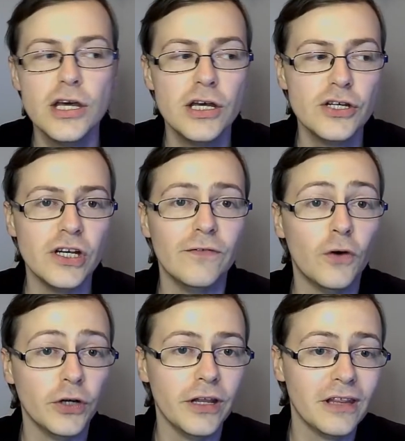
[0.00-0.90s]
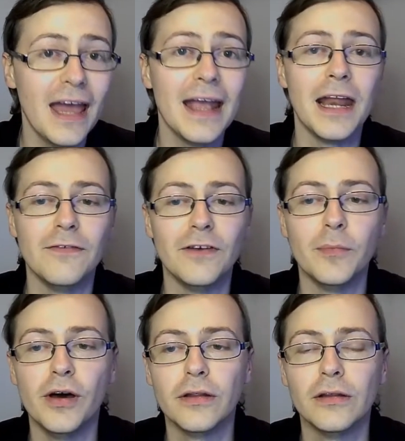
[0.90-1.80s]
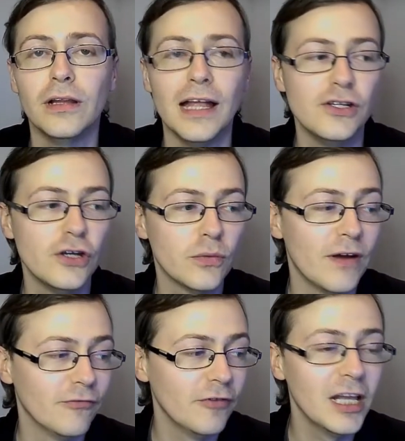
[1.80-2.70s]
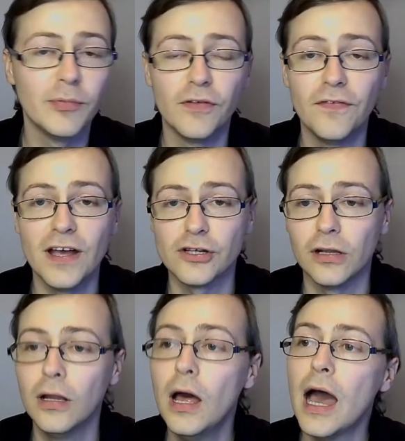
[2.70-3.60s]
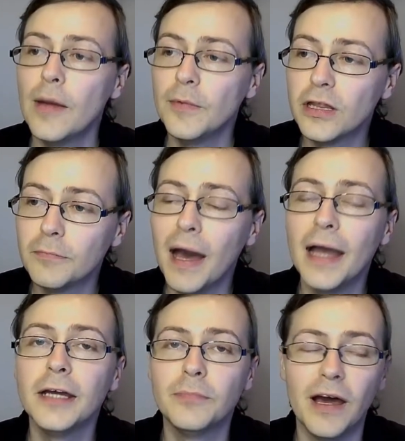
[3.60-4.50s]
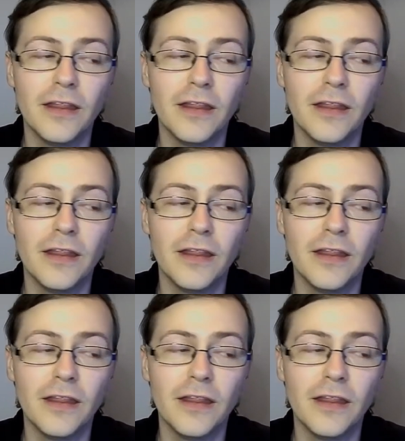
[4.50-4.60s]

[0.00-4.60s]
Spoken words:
She avoided saying anything personal and just went really professional. I'm inspired by the